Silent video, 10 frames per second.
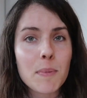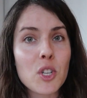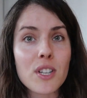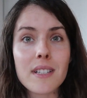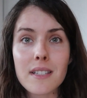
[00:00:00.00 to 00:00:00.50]

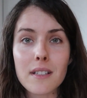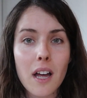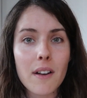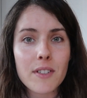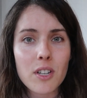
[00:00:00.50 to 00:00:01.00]
Especially since a
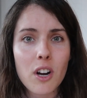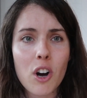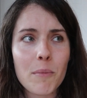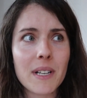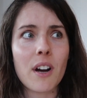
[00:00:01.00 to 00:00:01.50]
lot of us are
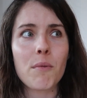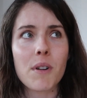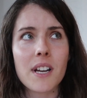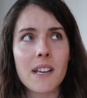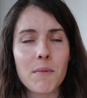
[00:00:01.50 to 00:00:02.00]
home and not
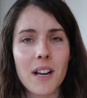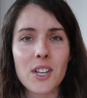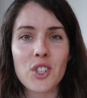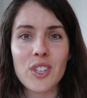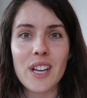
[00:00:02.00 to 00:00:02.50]
working, we're
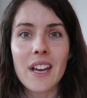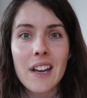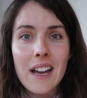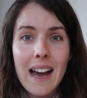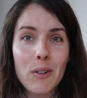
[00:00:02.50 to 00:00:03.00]
actually
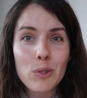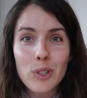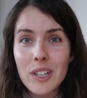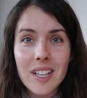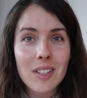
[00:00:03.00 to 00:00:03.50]
out
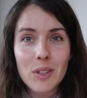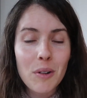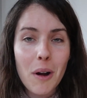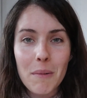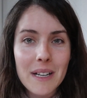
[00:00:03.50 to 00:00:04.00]
looking
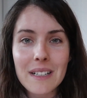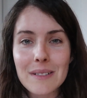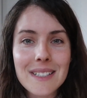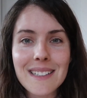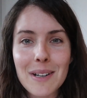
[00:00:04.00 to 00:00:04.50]
through our
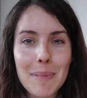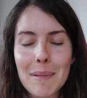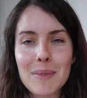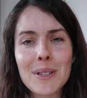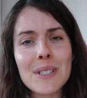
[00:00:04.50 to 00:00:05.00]
windows a little
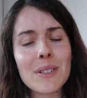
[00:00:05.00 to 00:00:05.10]
bit more,